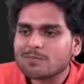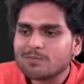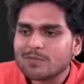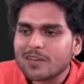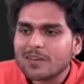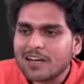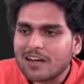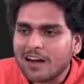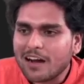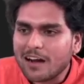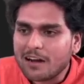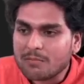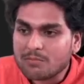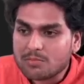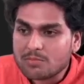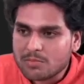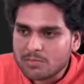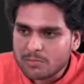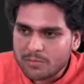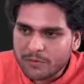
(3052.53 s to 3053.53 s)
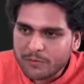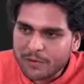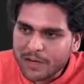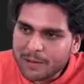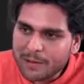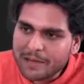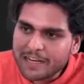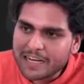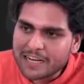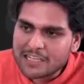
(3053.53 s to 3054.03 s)
will
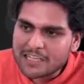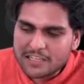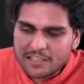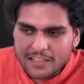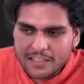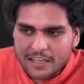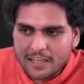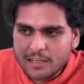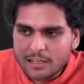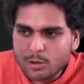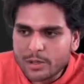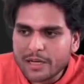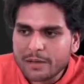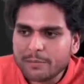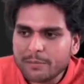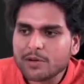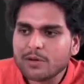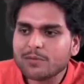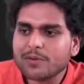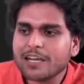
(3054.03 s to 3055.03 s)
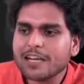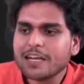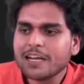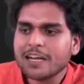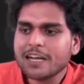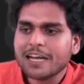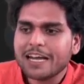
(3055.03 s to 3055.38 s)
be registered to libuv,